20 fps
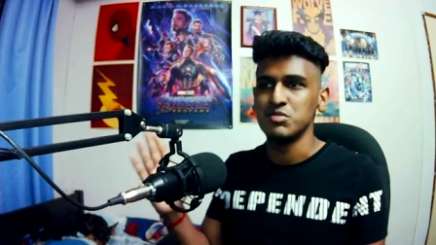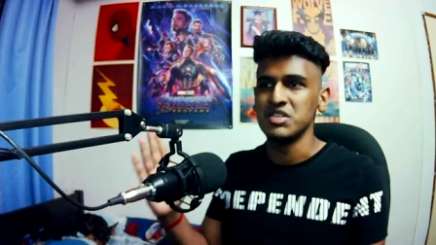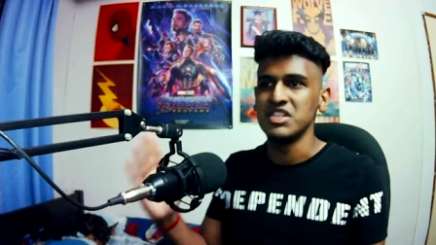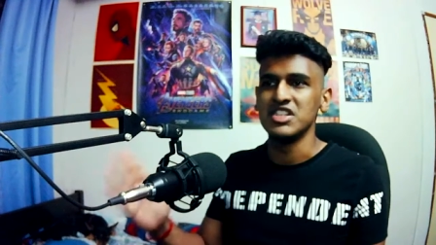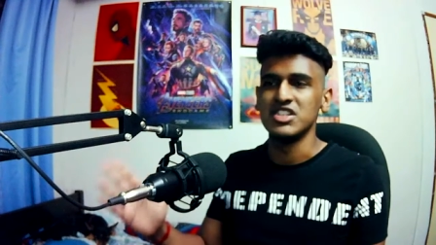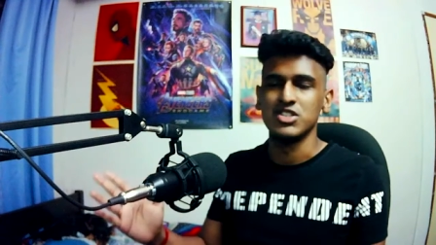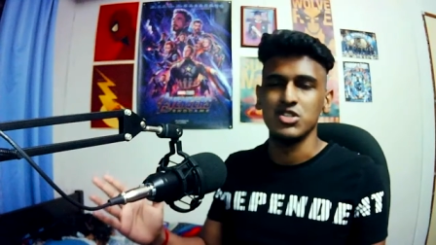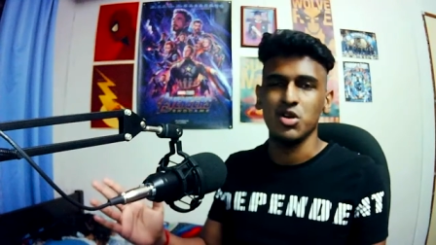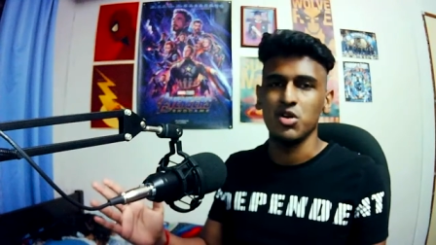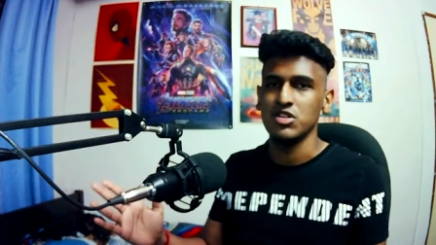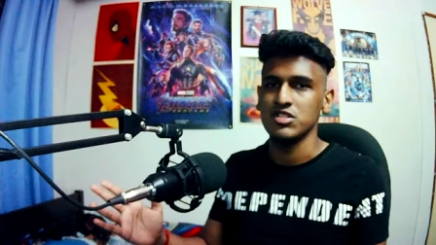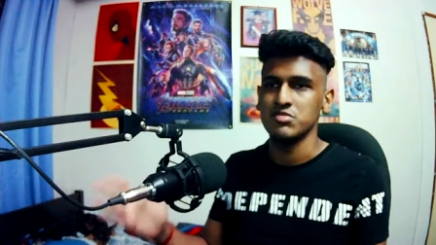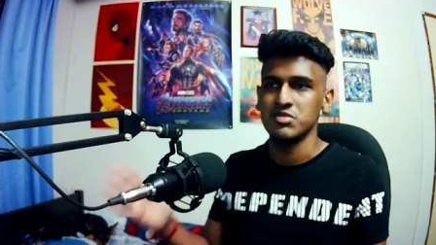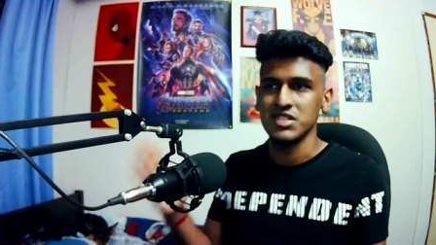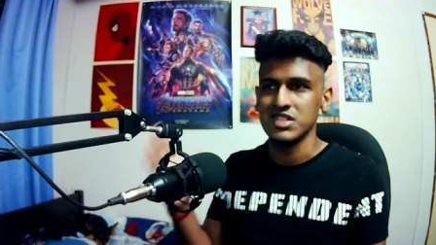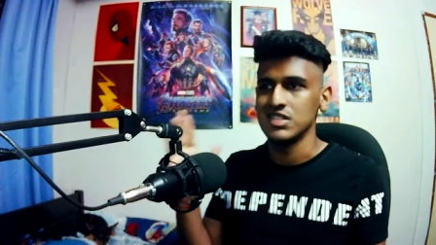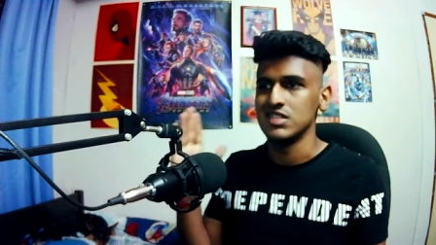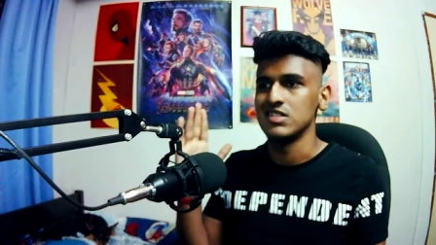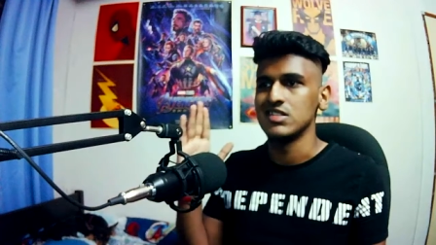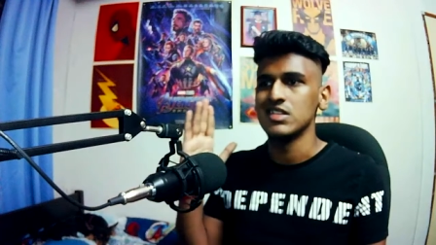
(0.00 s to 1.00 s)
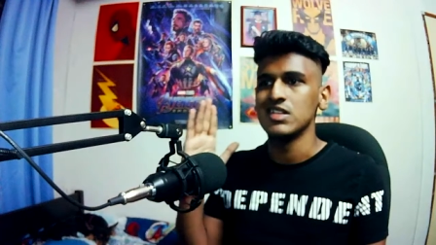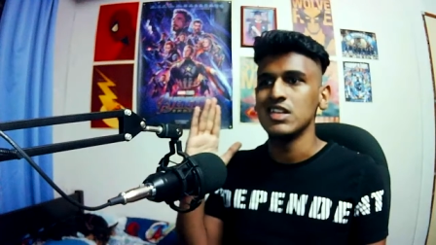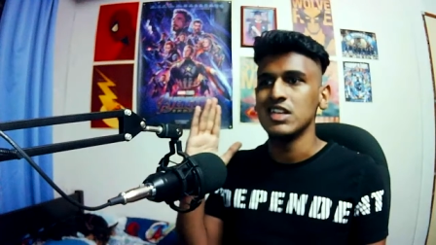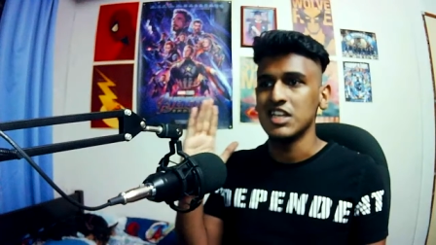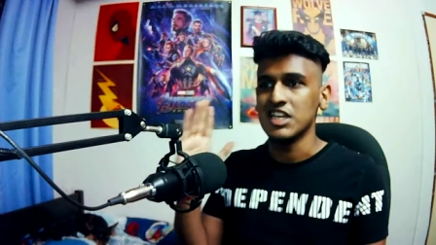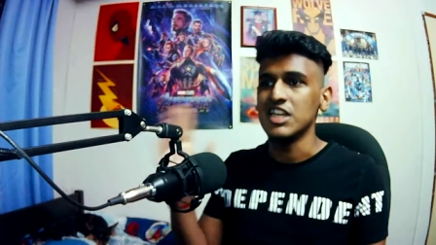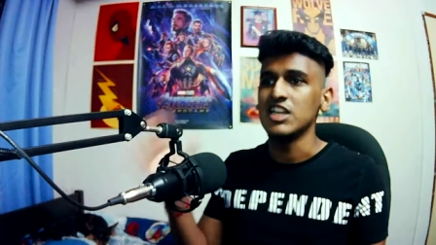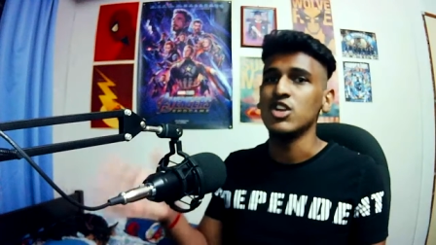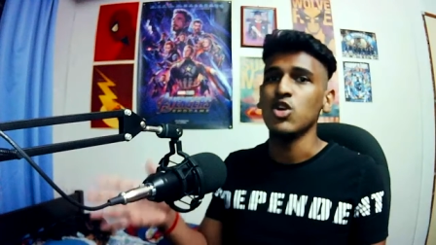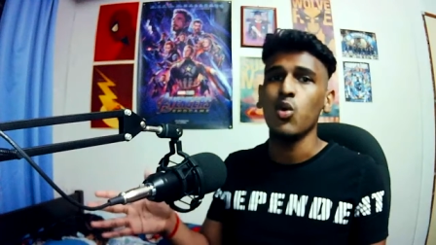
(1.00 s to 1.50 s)
to be in charge because
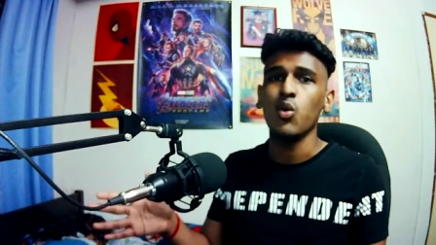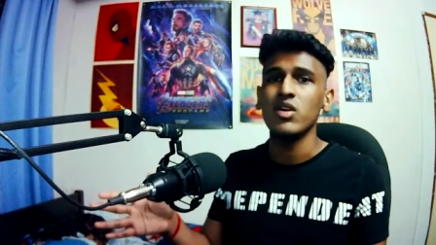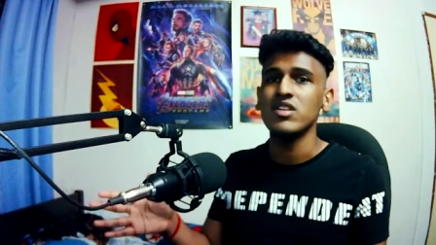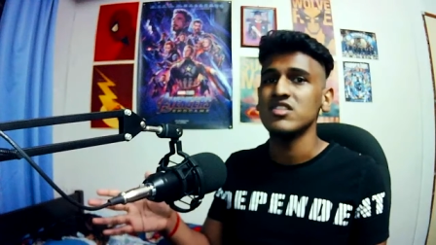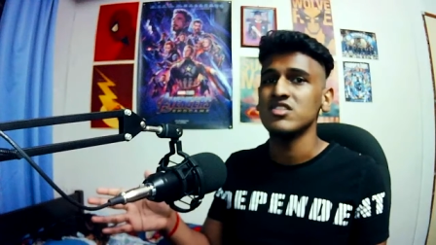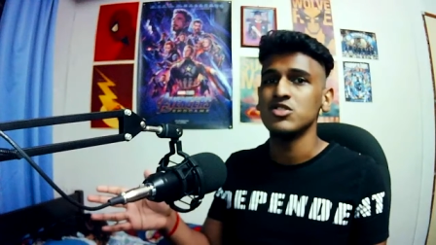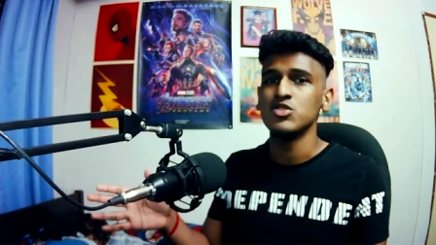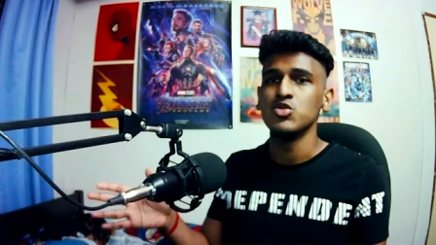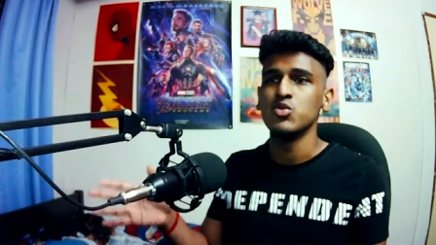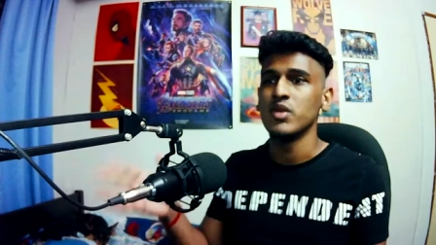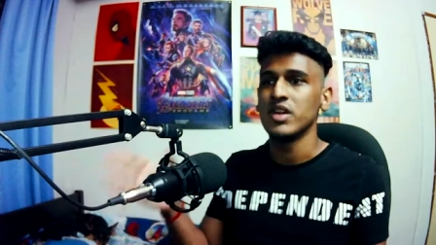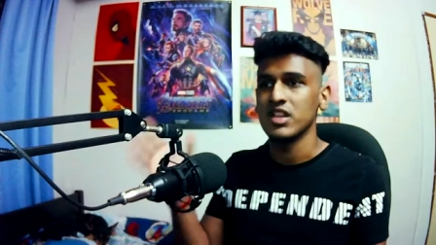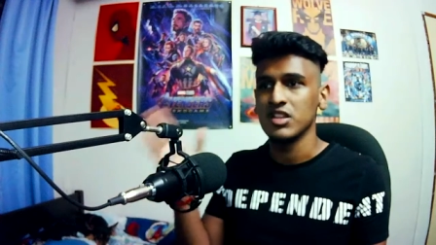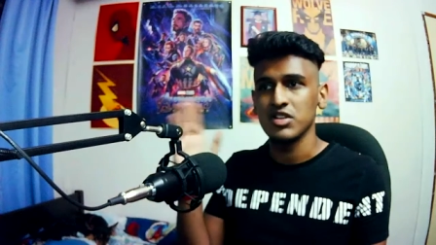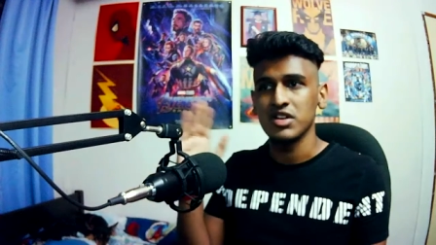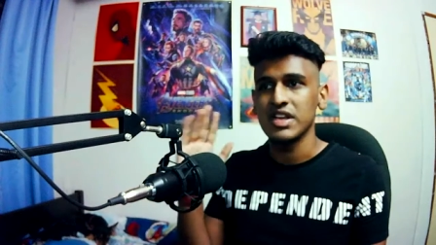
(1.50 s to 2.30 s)
he know what he's doing.